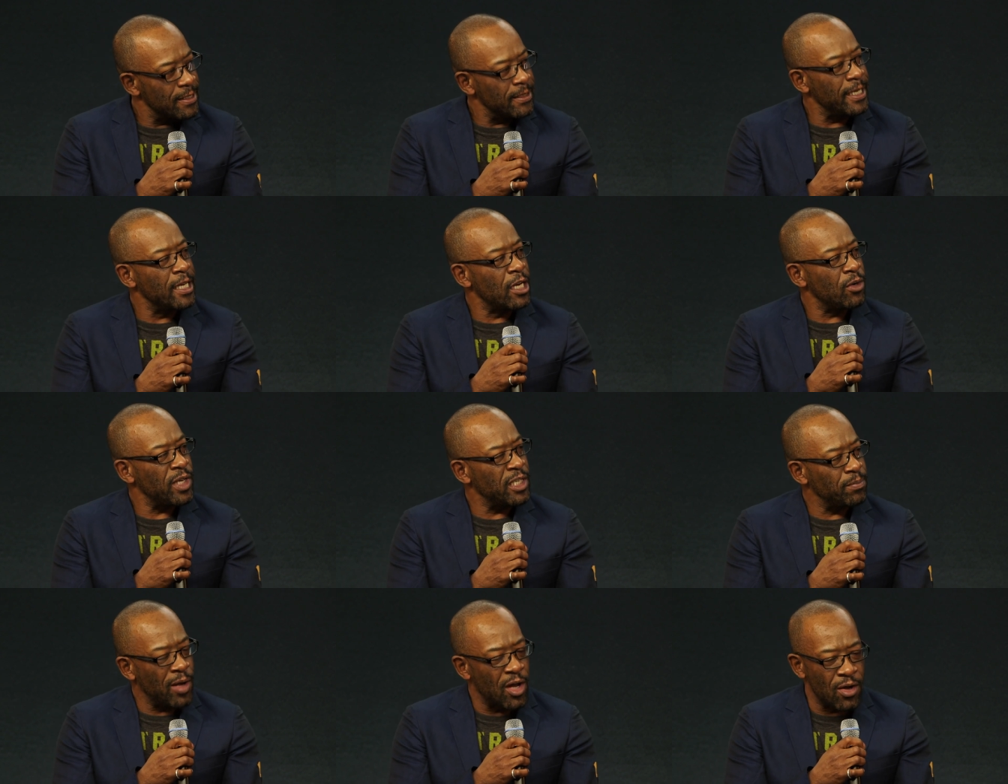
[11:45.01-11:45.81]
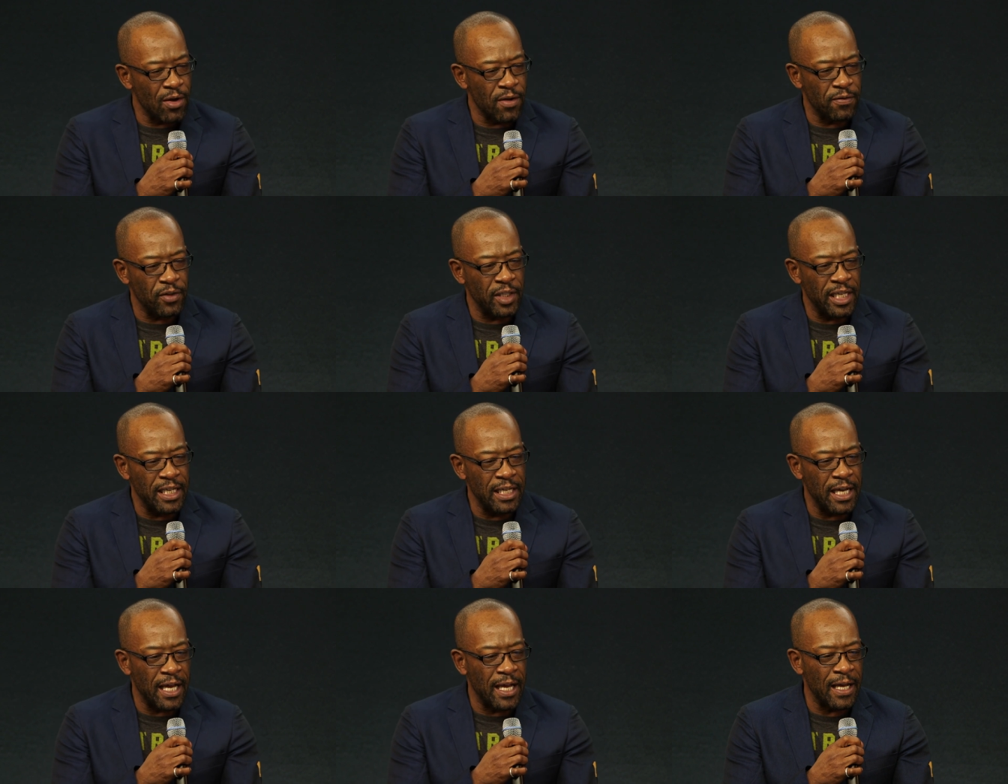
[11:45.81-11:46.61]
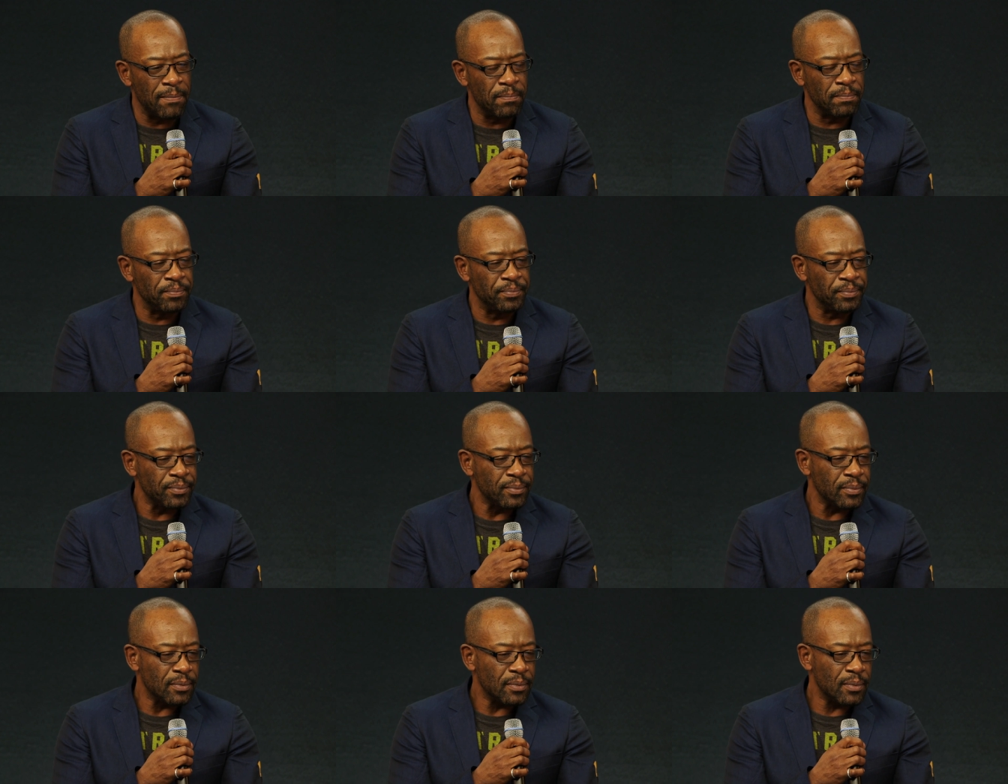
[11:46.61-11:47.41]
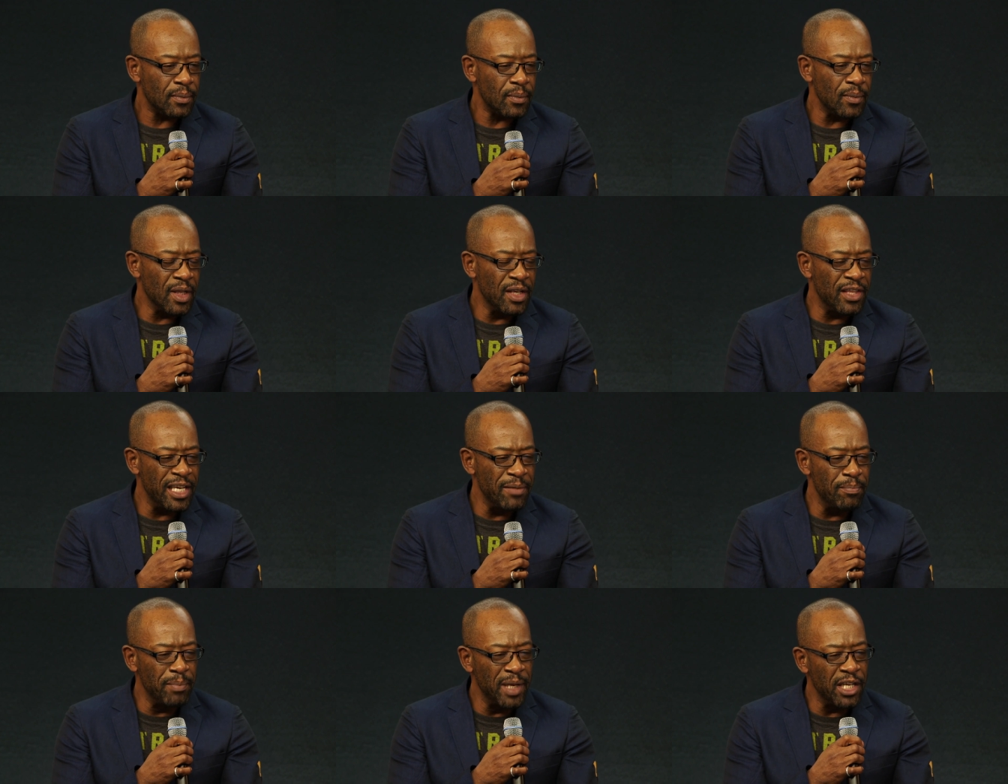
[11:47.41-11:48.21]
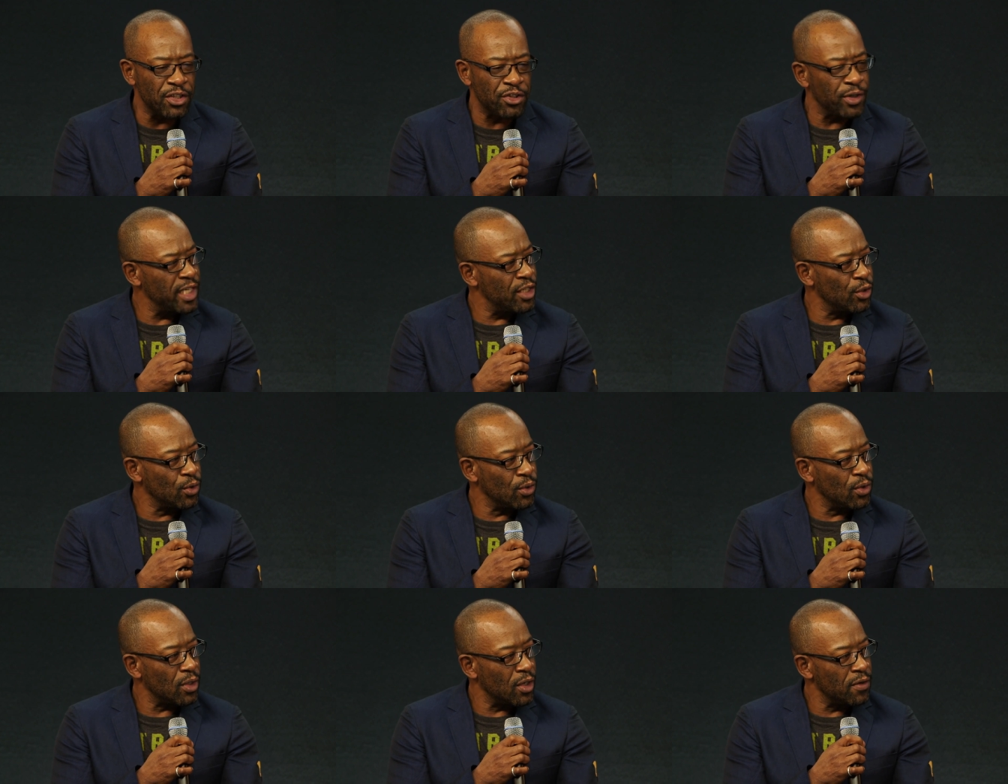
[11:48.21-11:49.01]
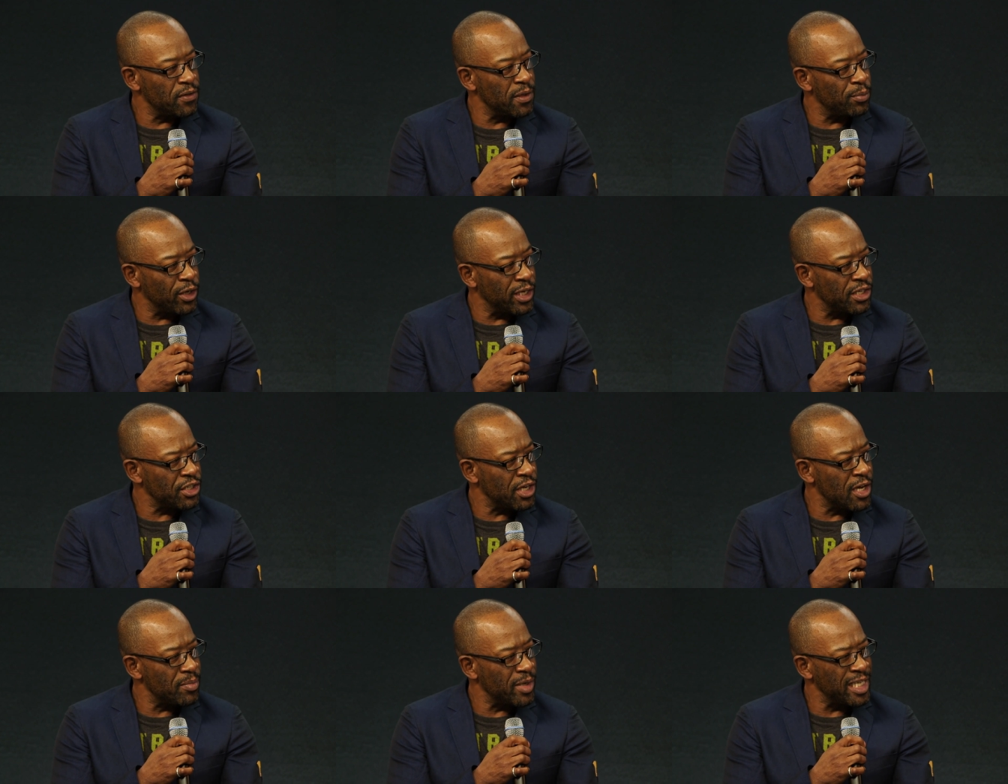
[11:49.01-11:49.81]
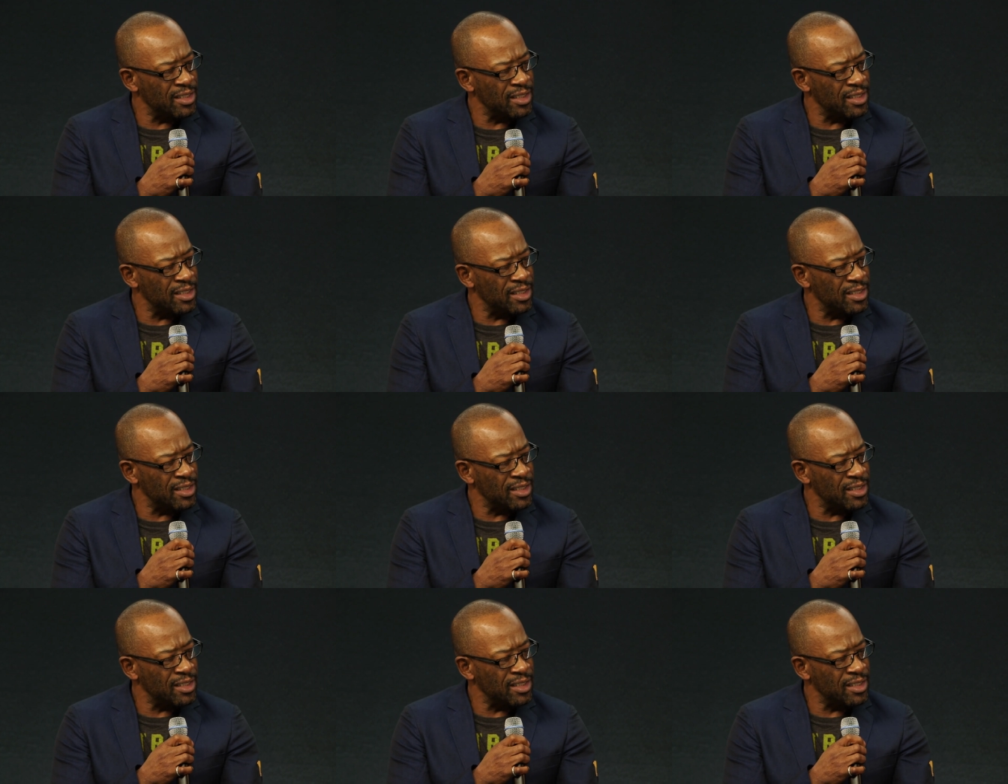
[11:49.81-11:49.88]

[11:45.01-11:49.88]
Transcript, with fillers: You know, he's part of the um, the military corps of the British Army.